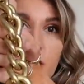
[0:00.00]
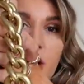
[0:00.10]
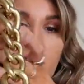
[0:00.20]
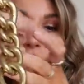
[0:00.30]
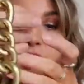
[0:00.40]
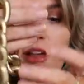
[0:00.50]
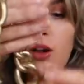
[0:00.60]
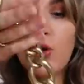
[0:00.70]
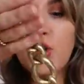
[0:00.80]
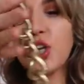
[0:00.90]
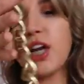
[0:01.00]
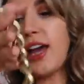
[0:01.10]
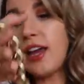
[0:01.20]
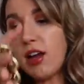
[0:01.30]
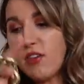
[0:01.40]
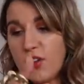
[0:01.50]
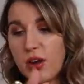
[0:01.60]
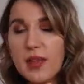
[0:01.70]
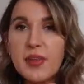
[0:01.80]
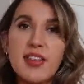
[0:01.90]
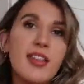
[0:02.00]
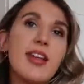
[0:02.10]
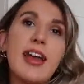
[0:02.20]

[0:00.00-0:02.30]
chunky gold chain. I feel like this is